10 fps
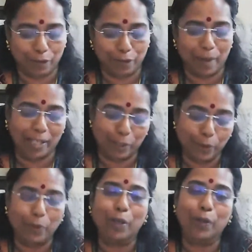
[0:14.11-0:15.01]
Mysore
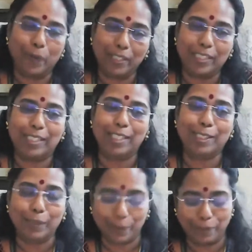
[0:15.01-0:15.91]
University
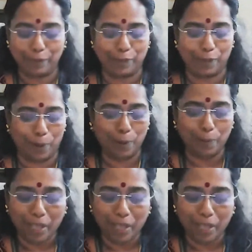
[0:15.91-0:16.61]
School of Law,